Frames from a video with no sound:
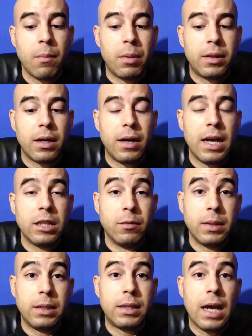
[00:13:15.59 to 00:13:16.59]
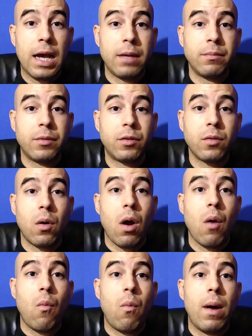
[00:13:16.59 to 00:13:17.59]
But there has been times
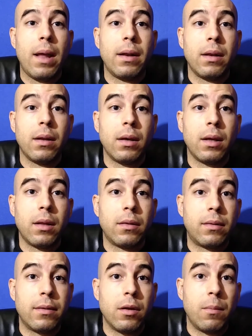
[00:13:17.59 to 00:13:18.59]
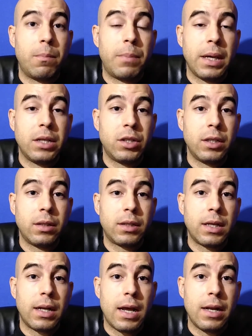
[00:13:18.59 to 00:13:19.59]
when the patient
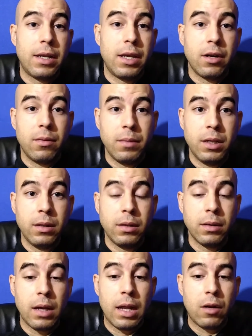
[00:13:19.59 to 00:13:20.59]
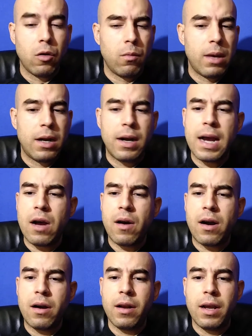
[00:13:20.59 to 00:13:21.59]
cannot hear me, and no matter how
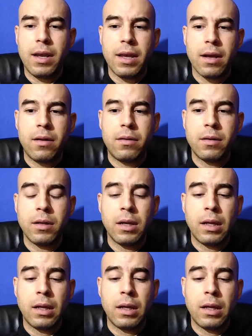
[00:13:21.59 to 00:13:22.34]
hard I yell,